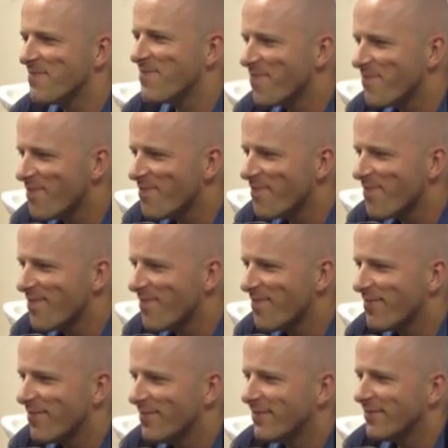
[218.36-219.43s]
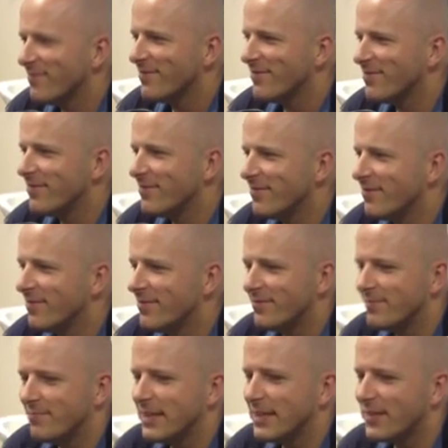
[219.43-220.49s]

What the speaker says: What does my voice sound like?